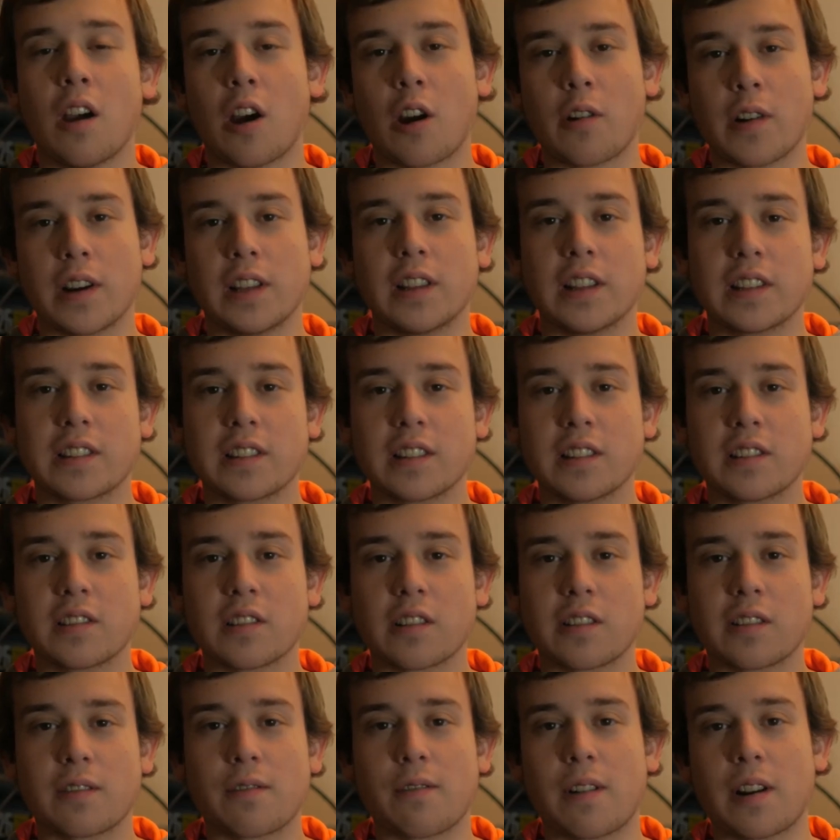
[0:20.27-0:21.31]
Alright, let's get
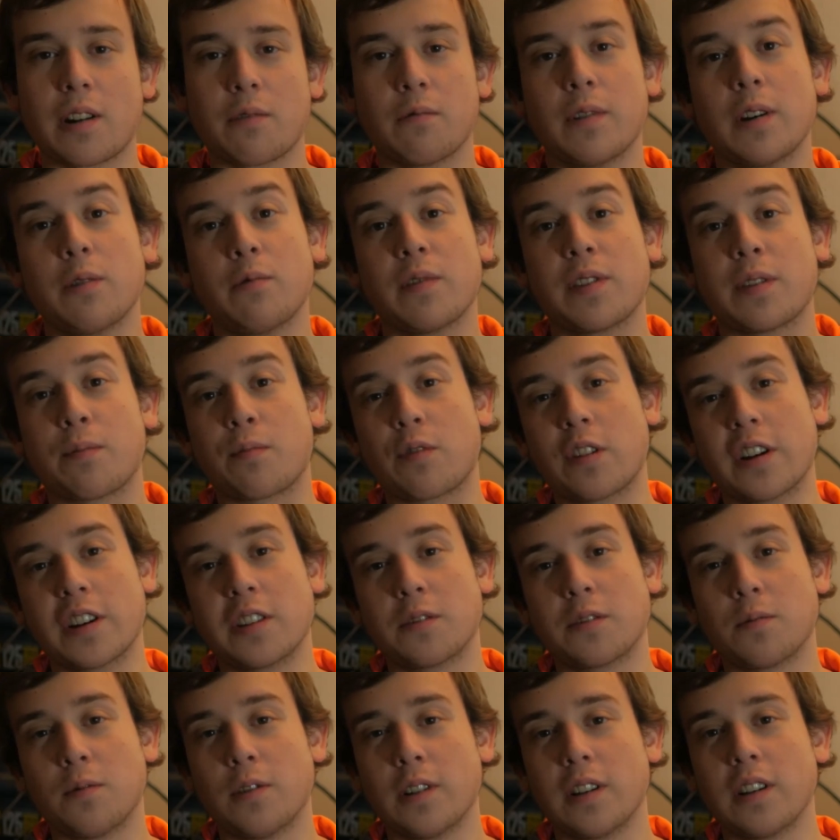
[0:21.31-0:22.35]
started right away with the
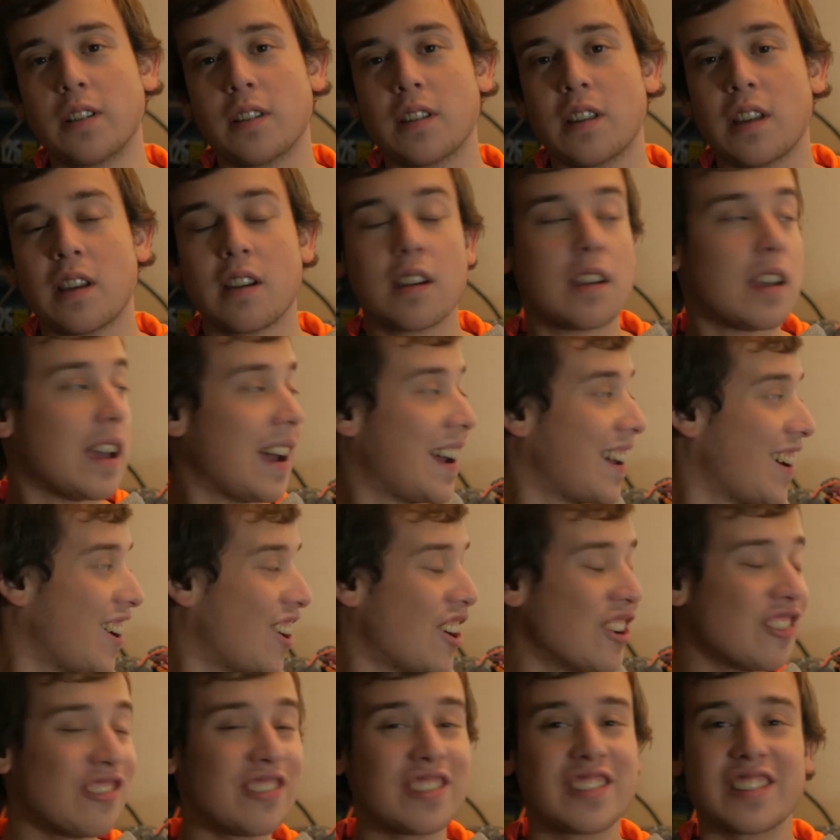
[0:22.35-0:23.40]
price point. At
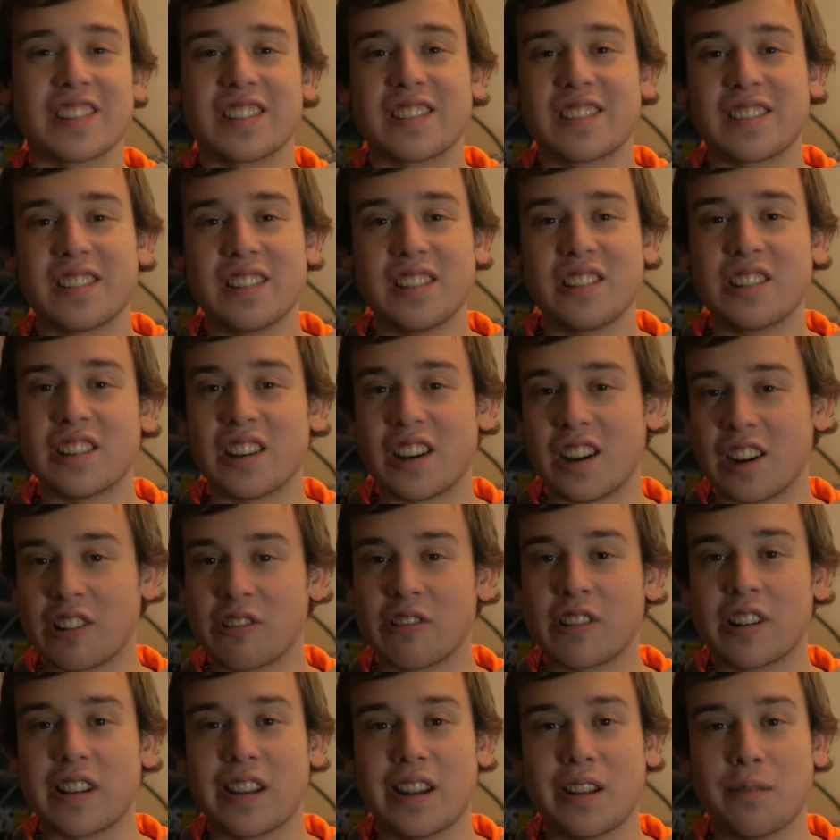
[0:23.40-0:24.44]
160 to
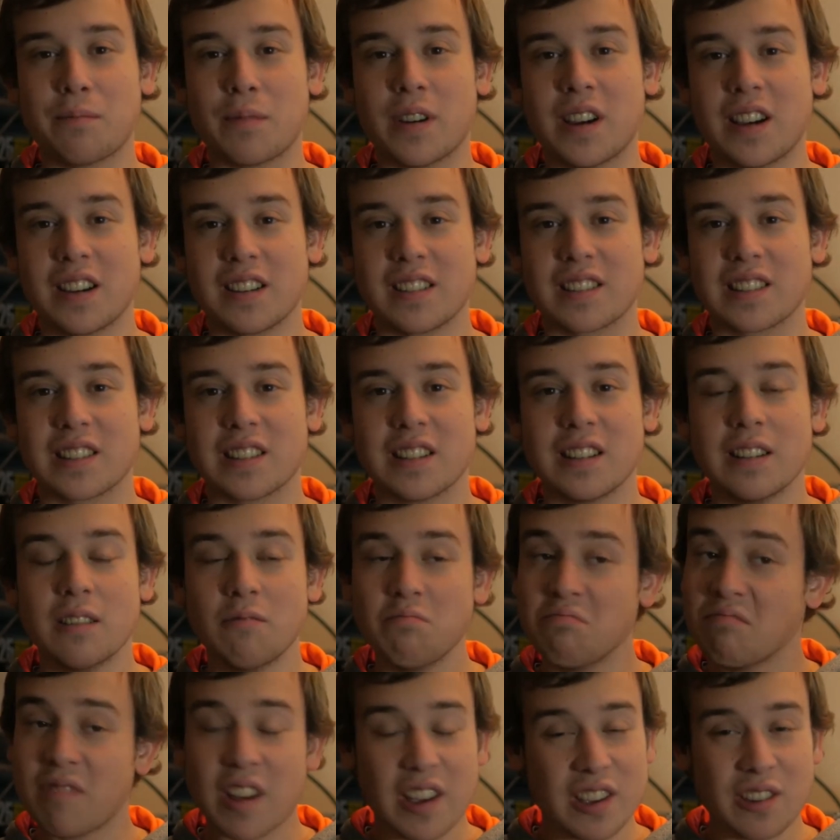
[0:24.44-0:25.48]
180 bucks,
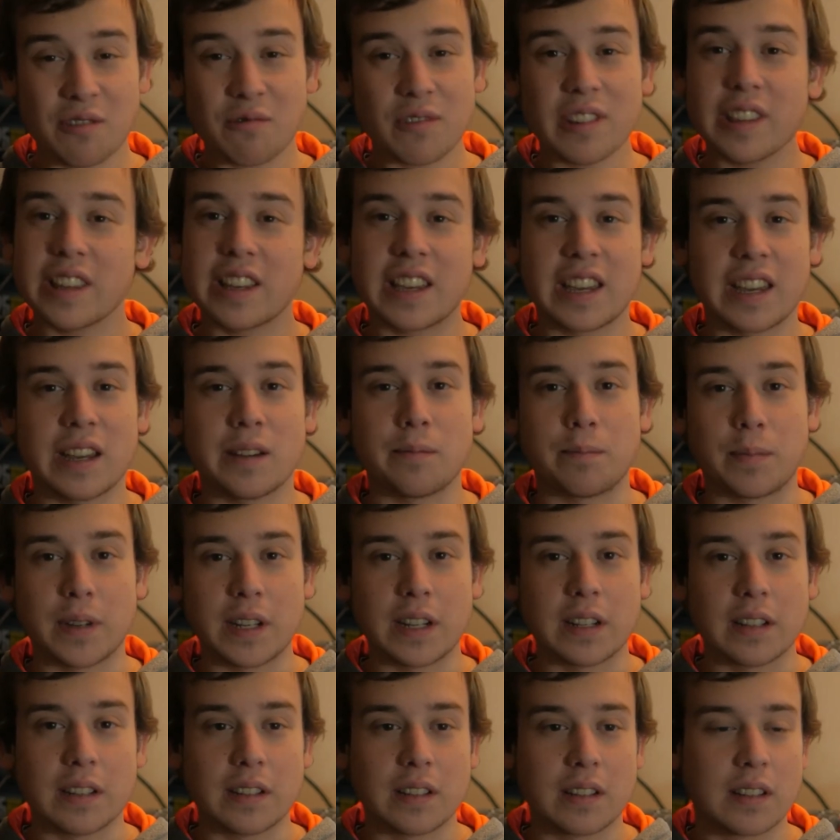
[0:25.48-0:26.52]
you really can't
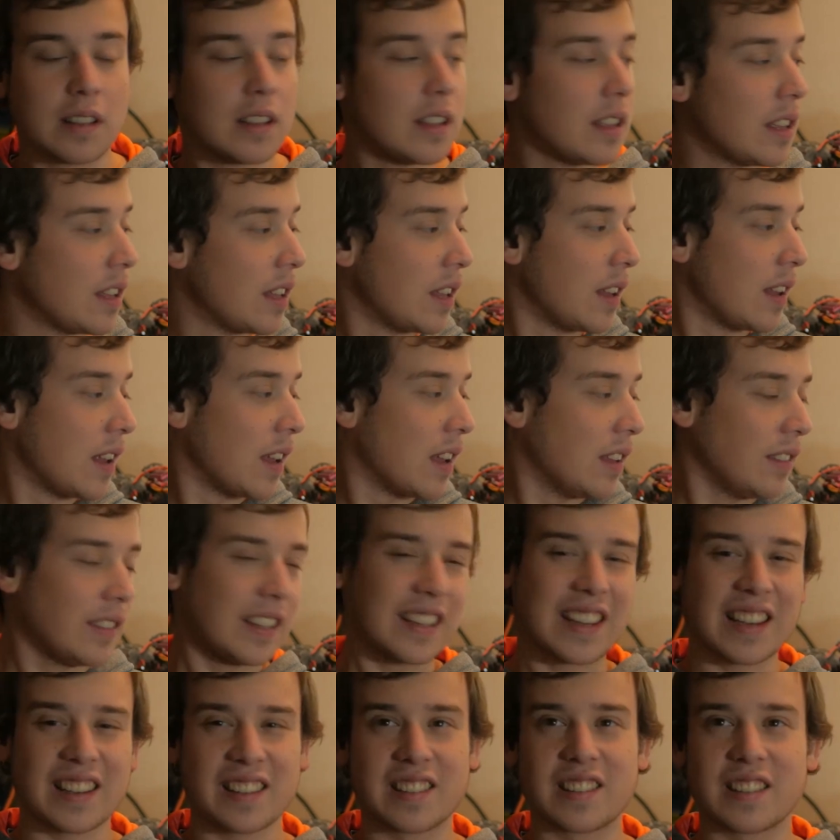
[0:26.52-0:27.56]
beat it.
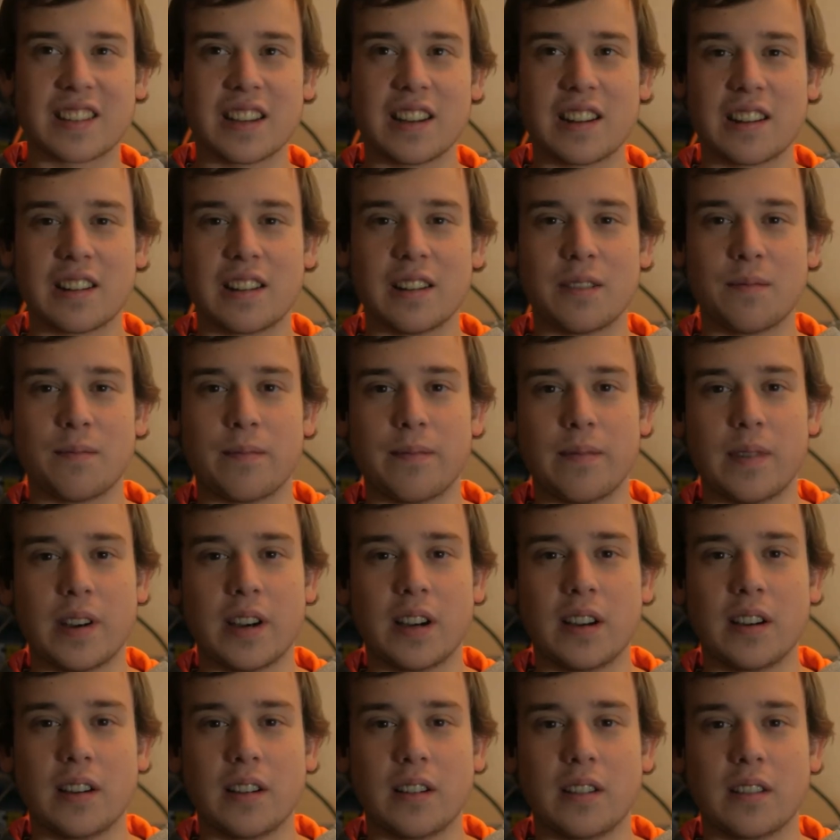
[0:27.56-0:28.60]
Like I stated in
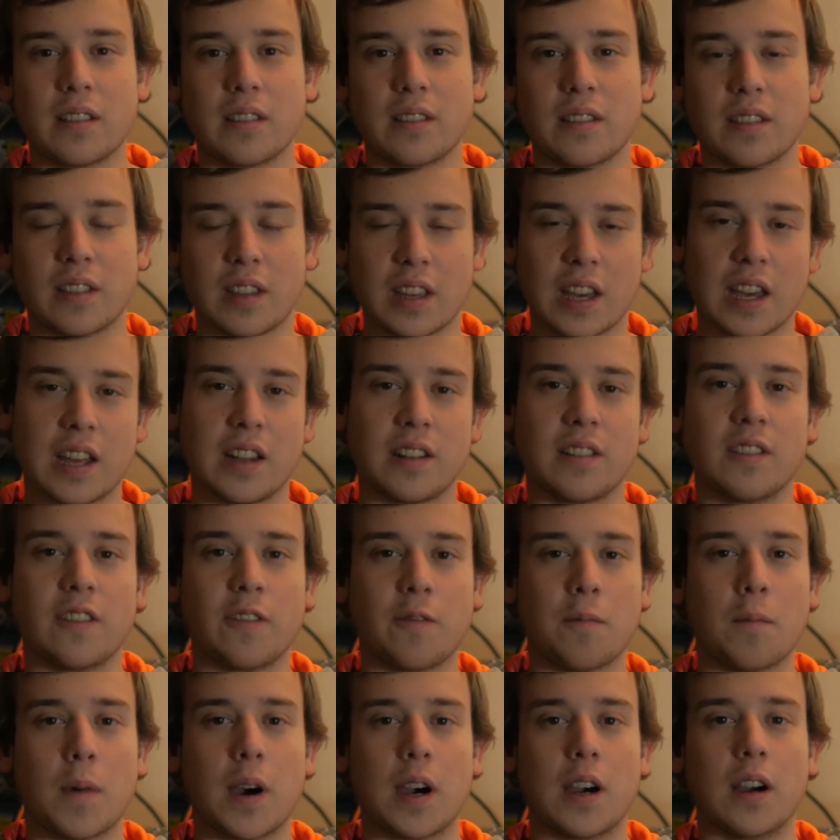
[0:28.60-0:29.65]
the end
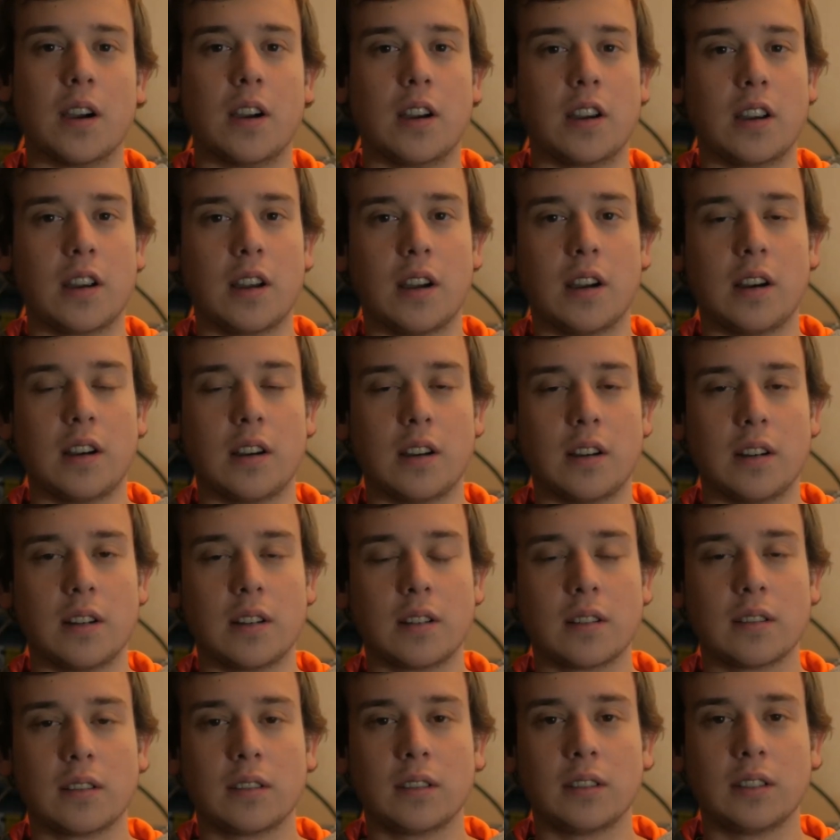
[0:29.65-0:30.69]
of my
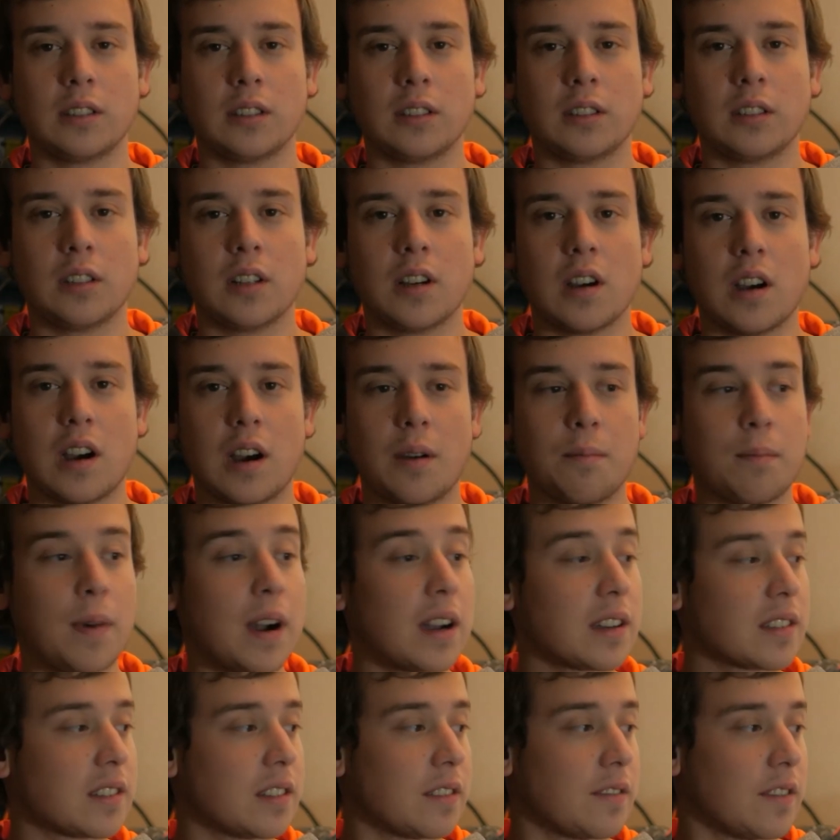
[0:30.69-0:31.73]

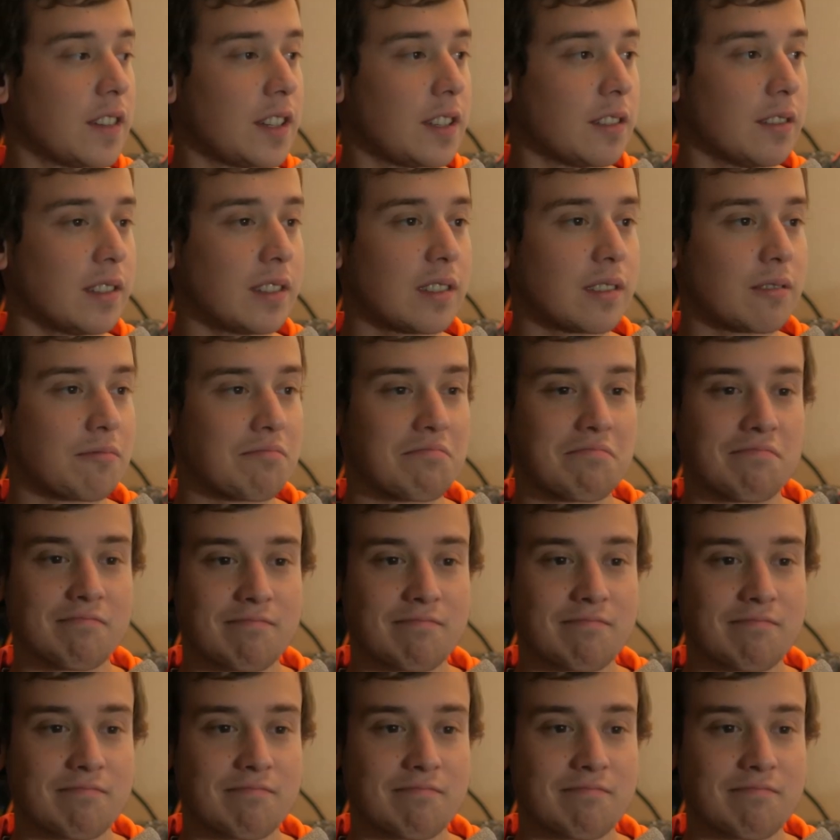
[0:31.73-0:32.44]
unboxing video, it's